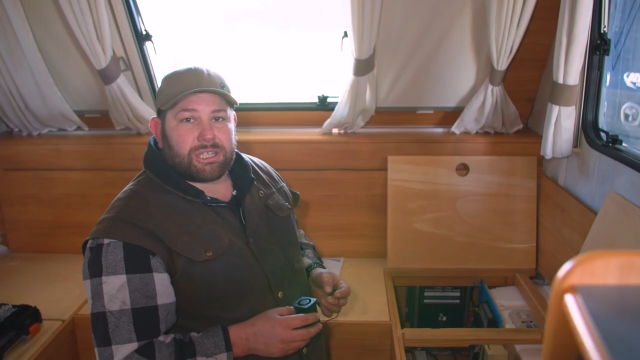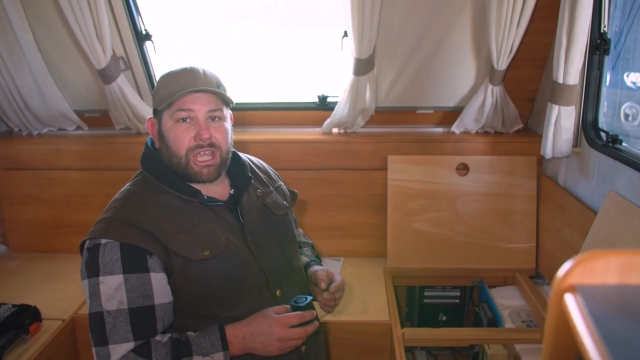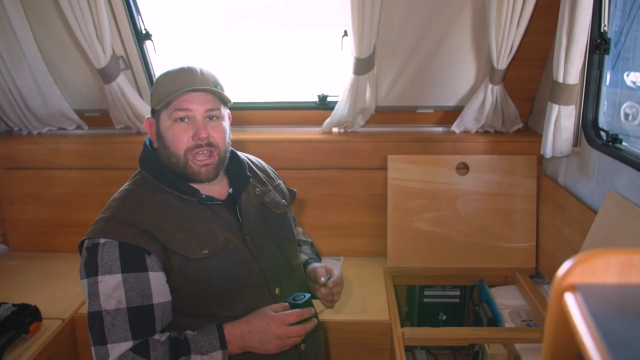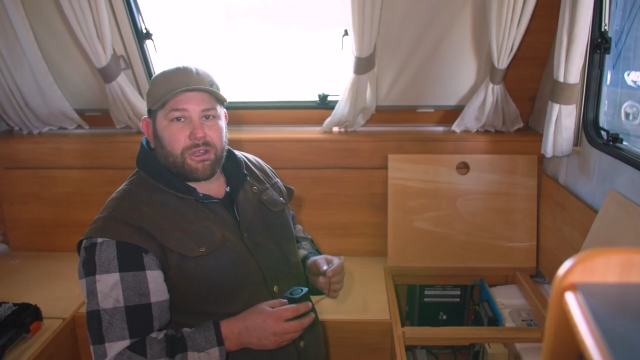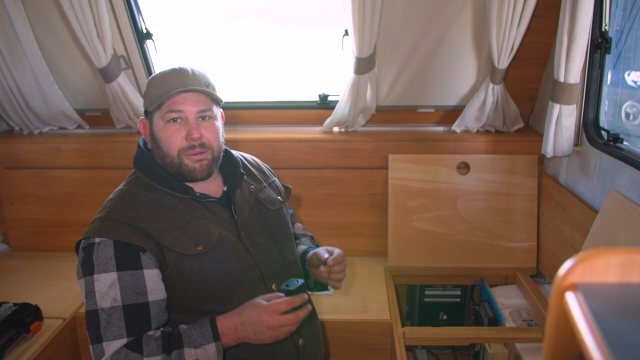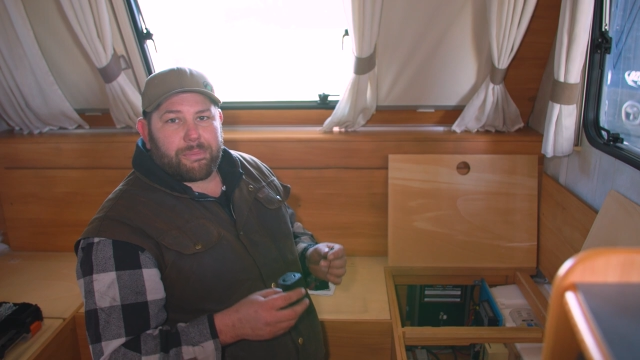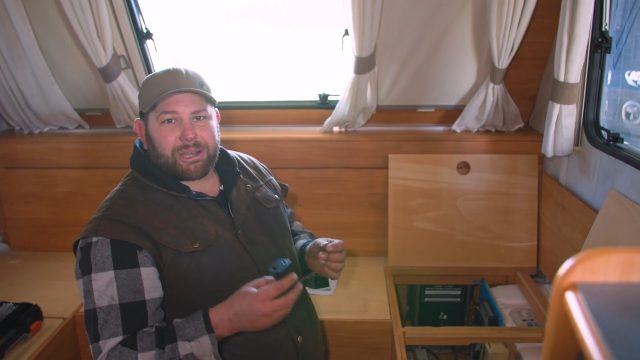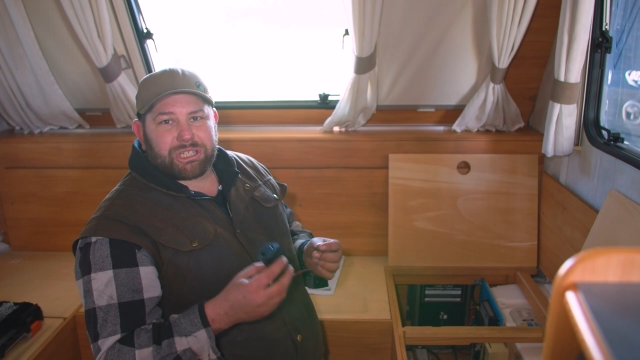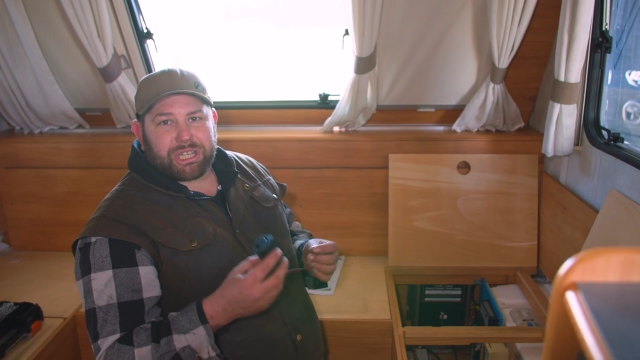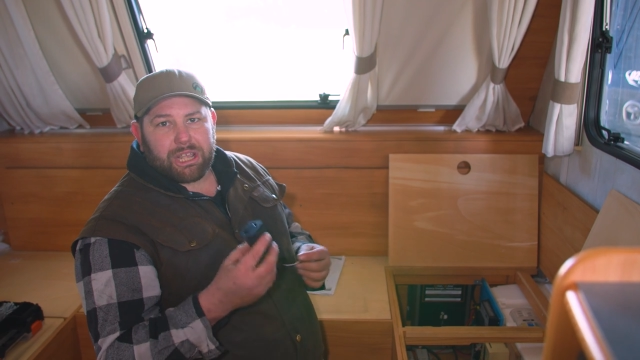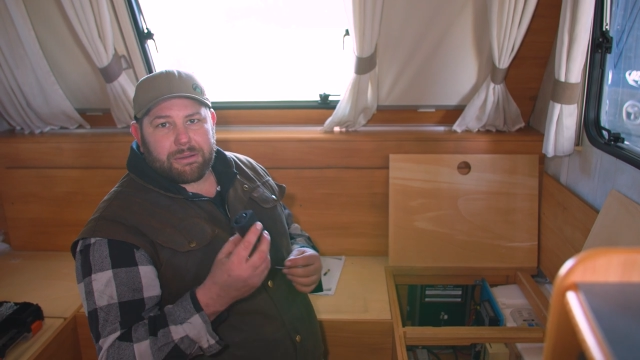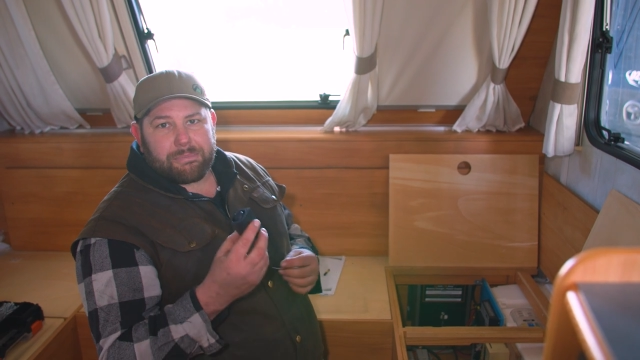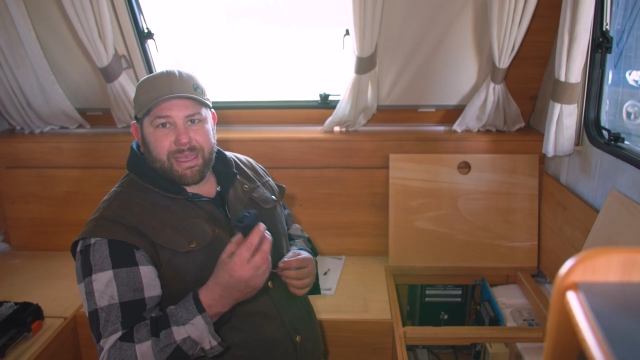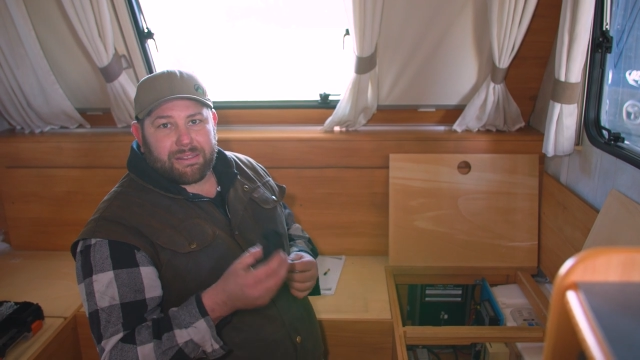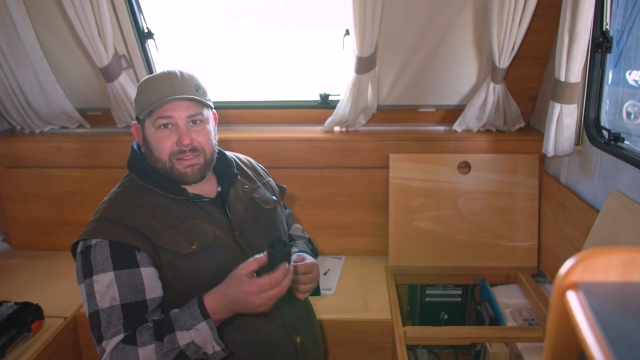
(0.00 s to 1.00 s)
So I'm actually
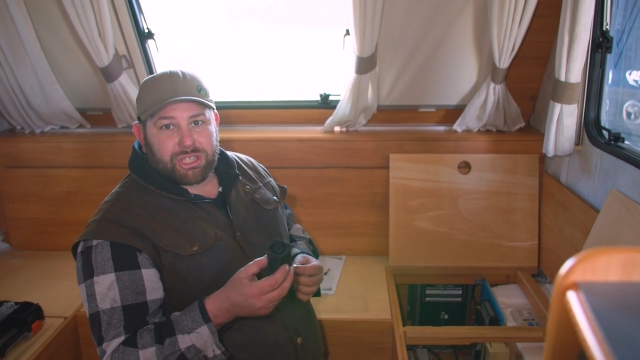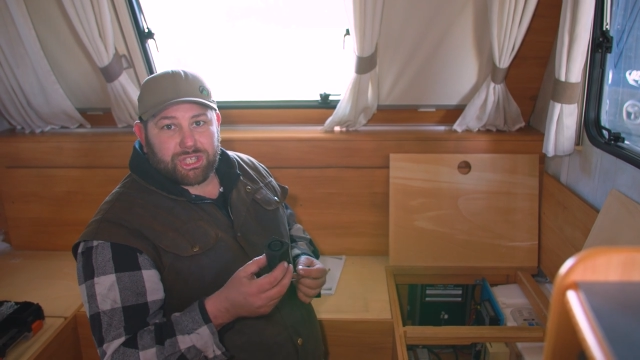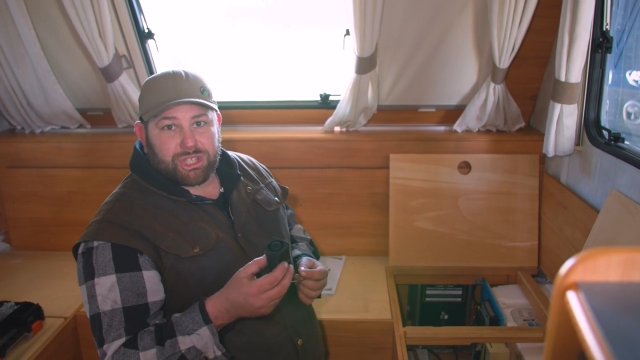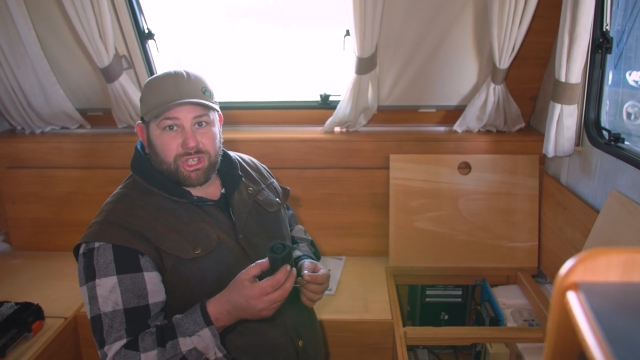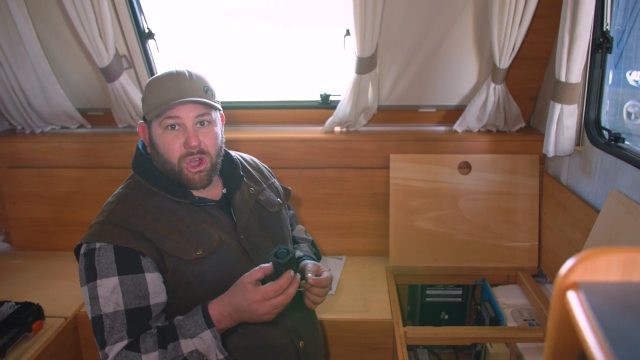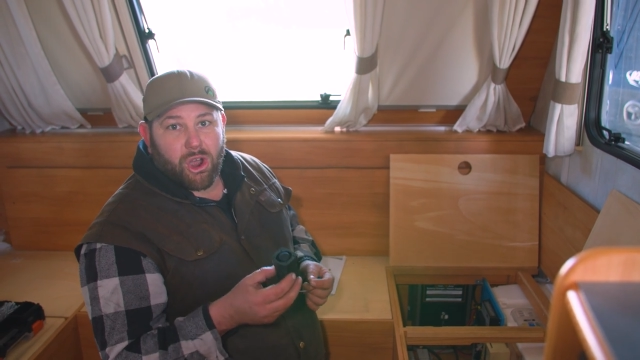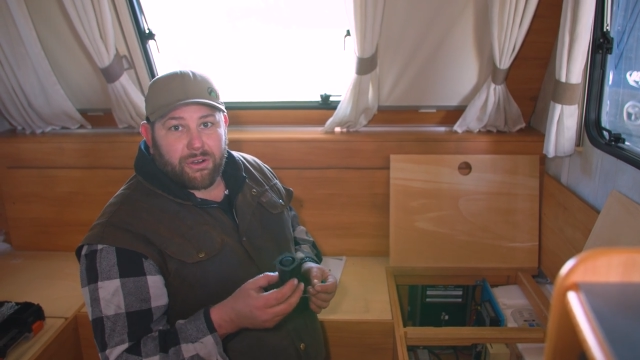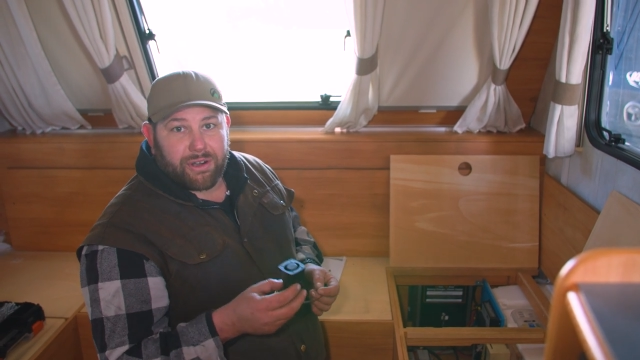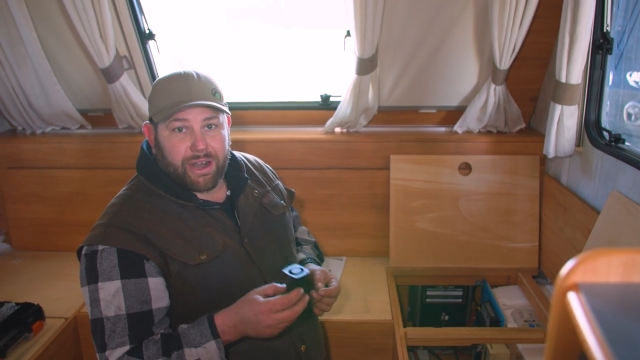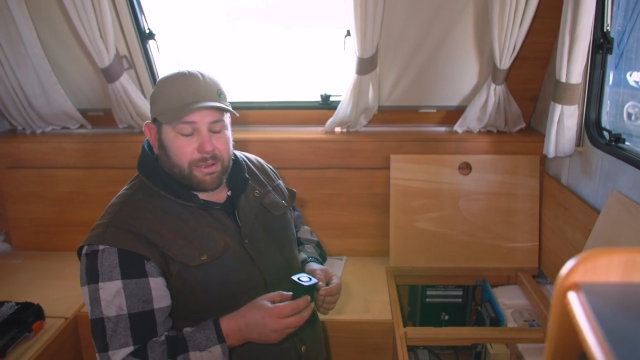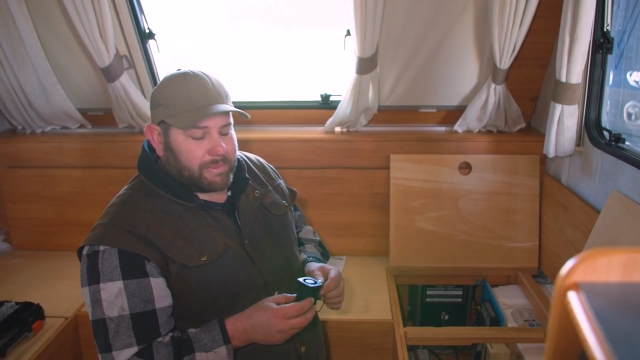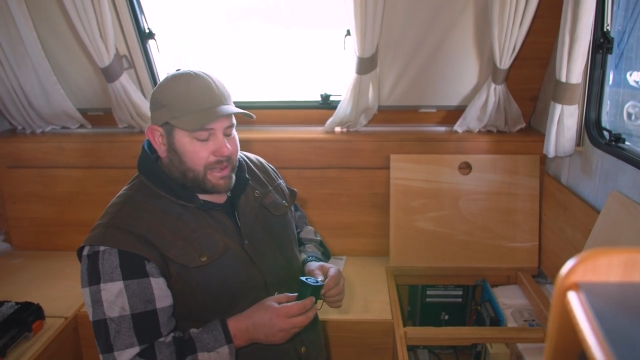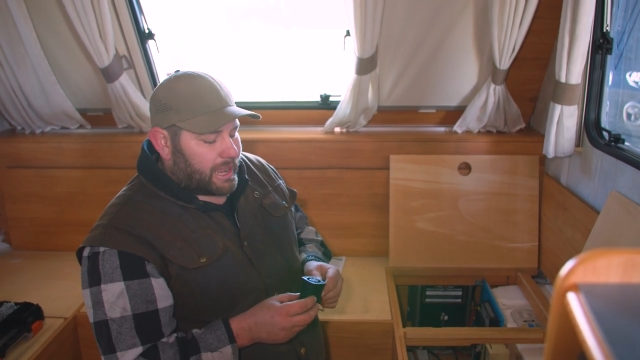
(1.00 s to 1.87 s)
gonna mount this siren up